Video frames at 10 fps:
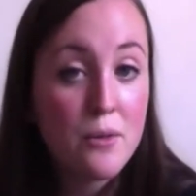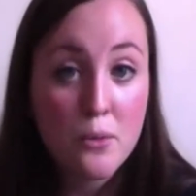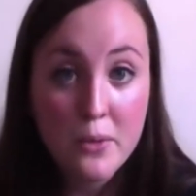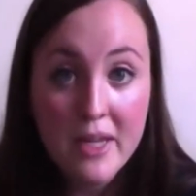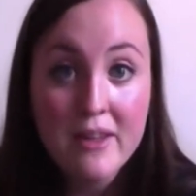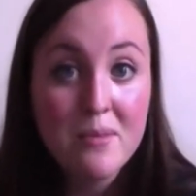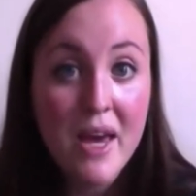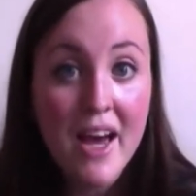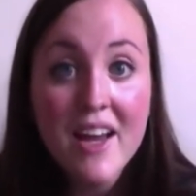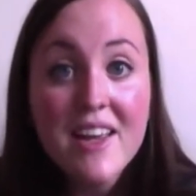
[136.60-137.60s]
really
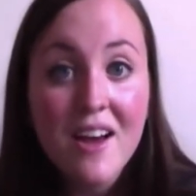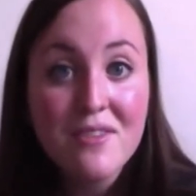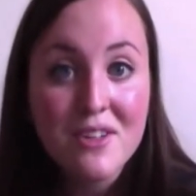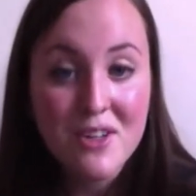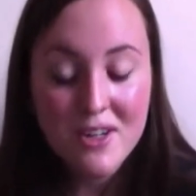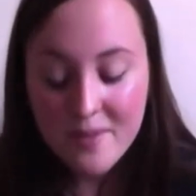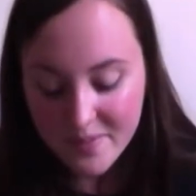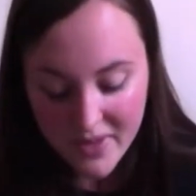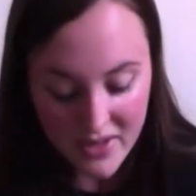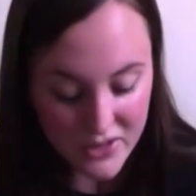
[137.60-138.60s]
bad after
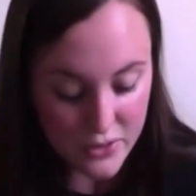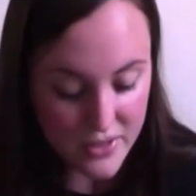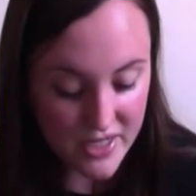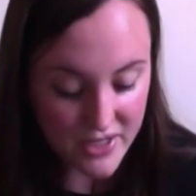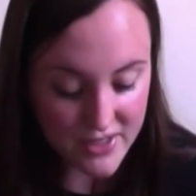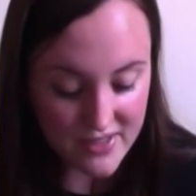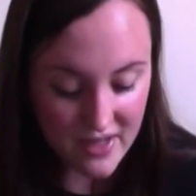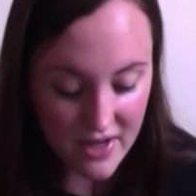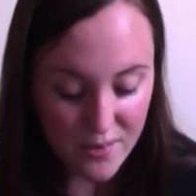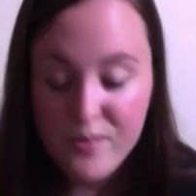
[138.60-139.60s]
2 years.
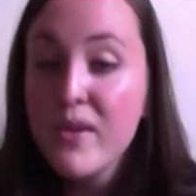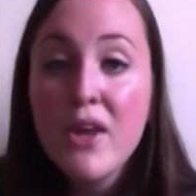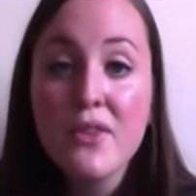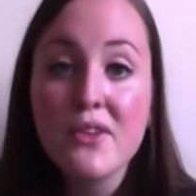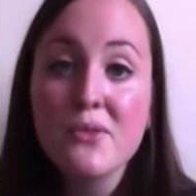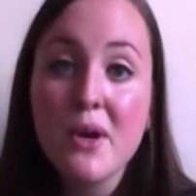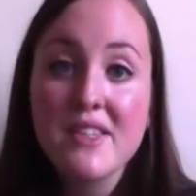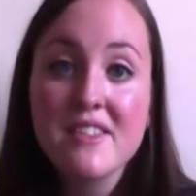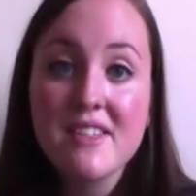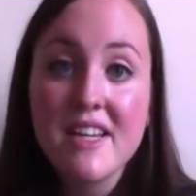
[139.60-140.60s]
The
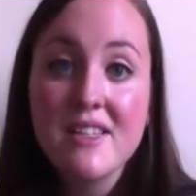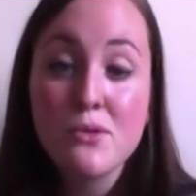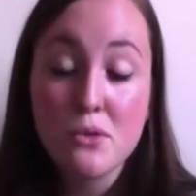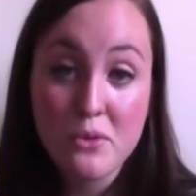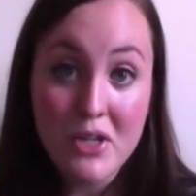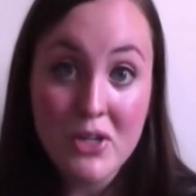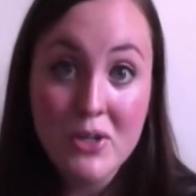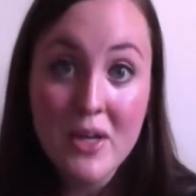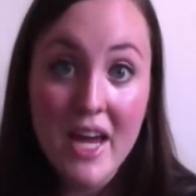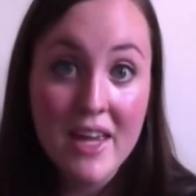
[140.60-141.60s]
sweat stains were
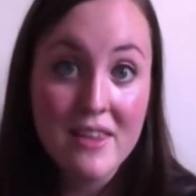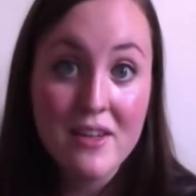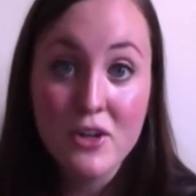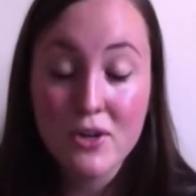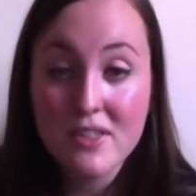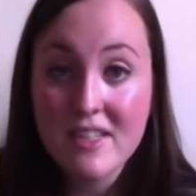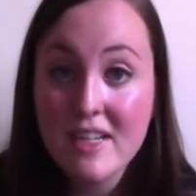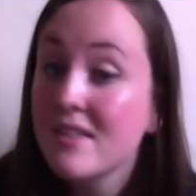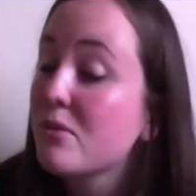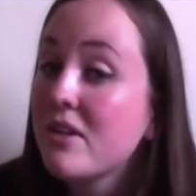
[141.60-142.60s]
real, and the dirt
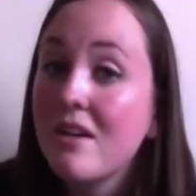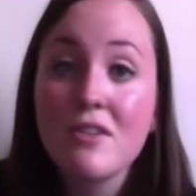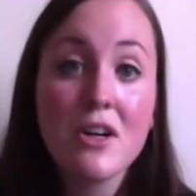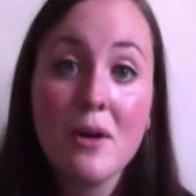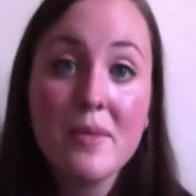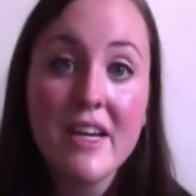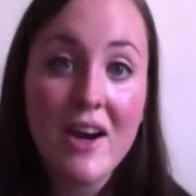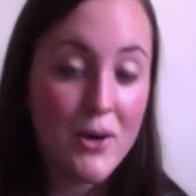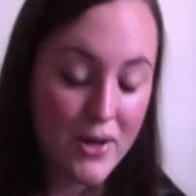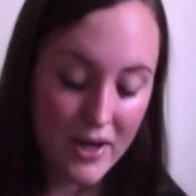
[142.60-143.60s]
stains were never coming
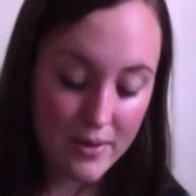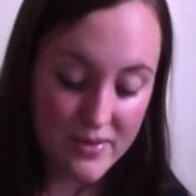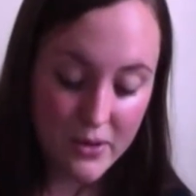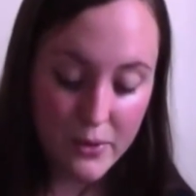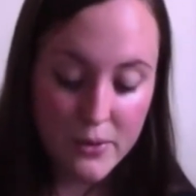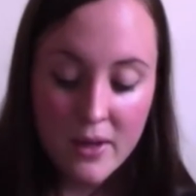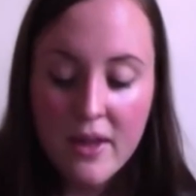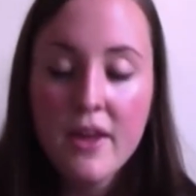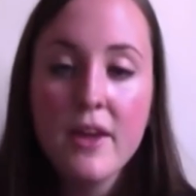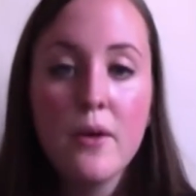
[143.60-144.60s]
out. So
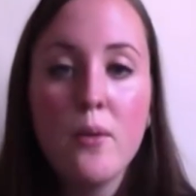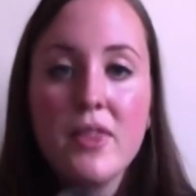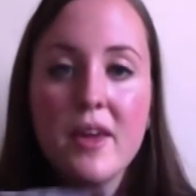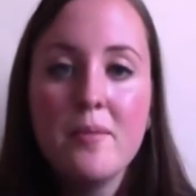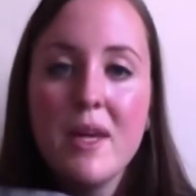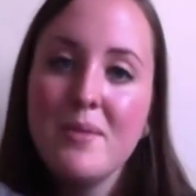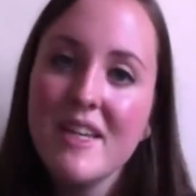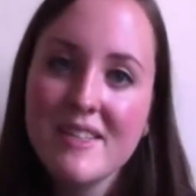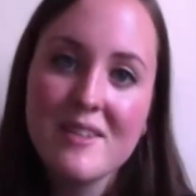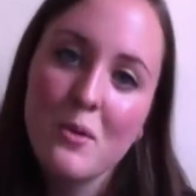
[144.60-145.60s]
one that maybe
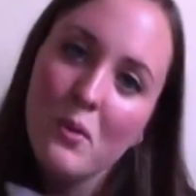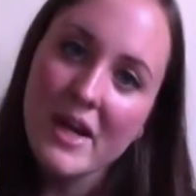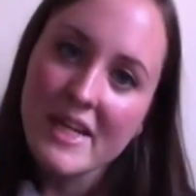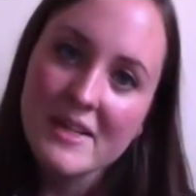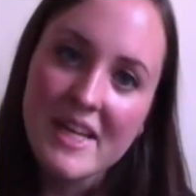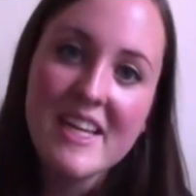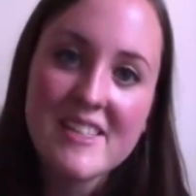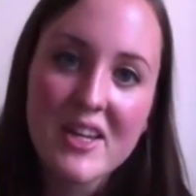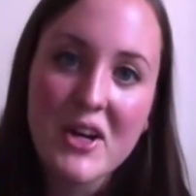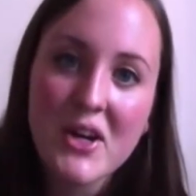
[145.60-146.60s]
isn't white
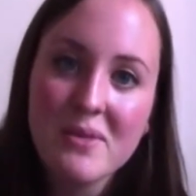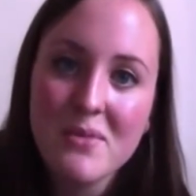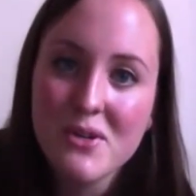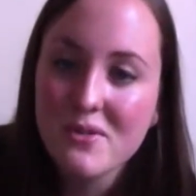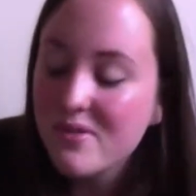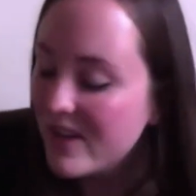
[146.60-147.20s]
is a good move.